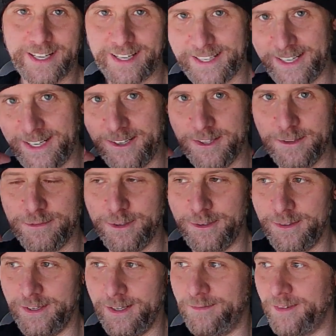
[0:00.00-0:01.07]
I could hear the
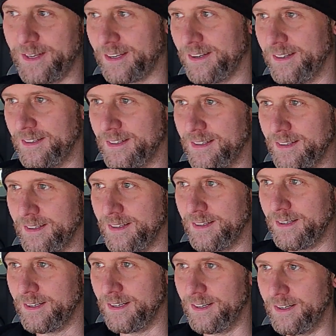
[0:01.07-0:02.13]
phone and I'm like,
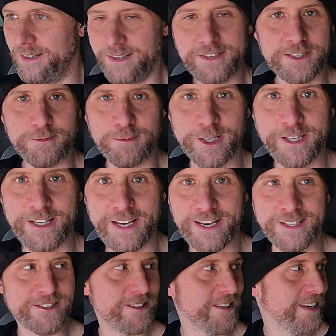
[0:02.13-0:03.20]
is someone going to
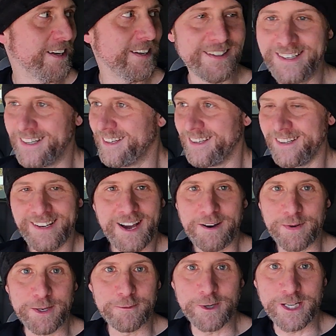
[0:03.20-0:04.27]
answer that? How
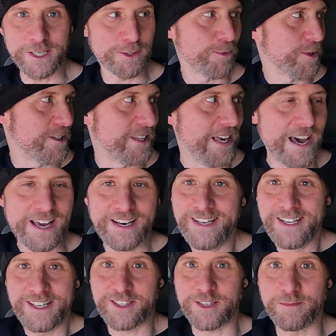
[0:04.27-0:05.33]
many rings was that?
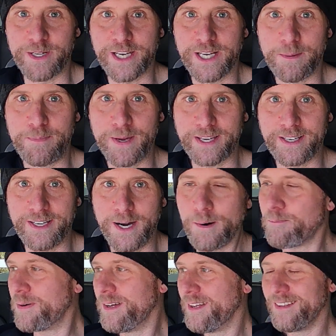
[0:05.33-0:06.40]
Is somebody going to pick it
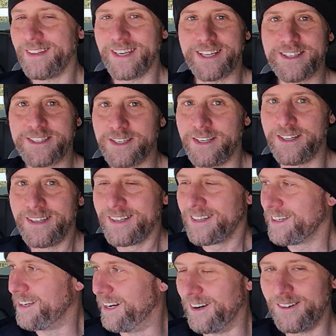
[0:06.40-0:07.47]
up? Is
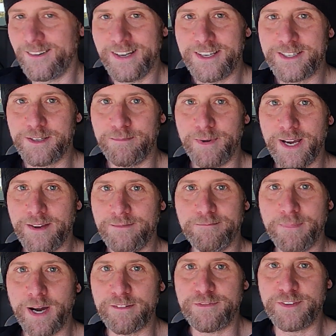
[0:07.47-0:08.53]
it
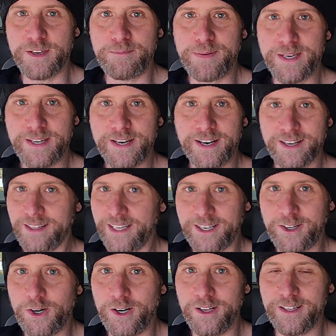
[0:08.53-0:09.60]
my VP
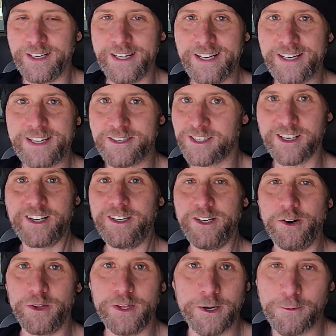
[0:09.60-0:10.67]
calling in? He's going to
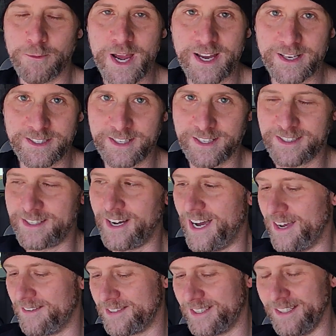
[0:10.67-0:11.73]
know that it rang 6
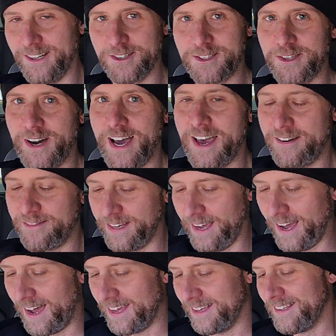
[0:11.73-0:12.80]
times, So I
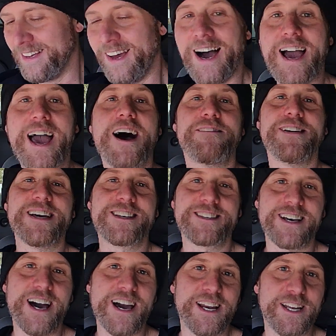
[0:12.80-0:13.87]
have
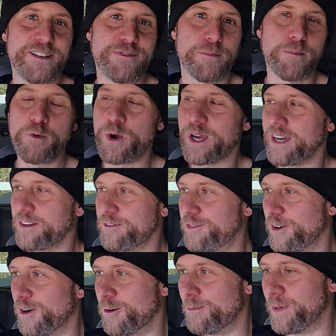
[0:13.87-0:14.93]
anxiety from a ringing
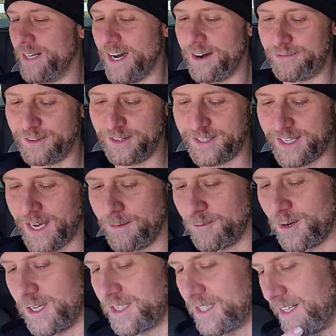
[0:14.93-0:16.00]
phone, but not for the same
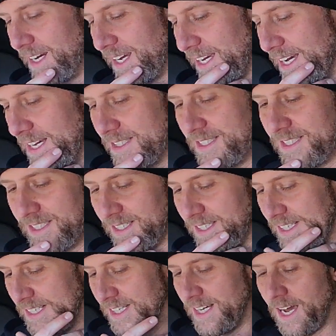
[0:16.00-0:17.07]
reason, I guess.
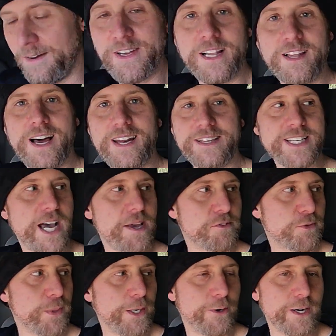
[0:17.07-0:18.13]
I mean, a lot of
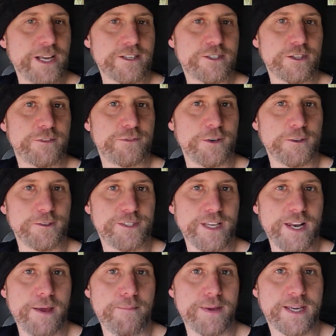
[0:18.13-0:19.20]
times we don't answer the phone
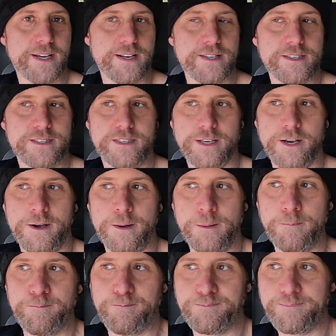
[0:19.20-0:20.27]
today because
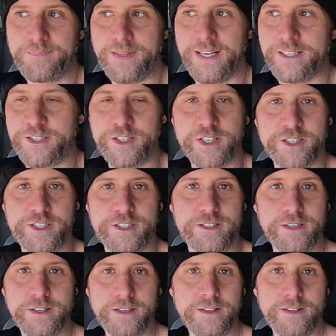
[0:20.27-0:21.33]
it's
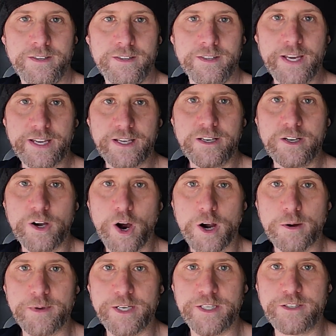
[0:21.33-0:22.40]
just
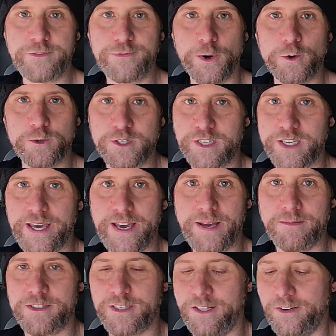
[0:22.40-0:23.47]
garbage phone
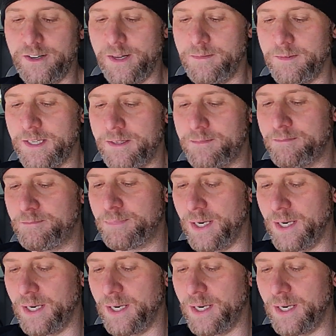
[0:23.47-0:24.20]
scams, you know what I mean?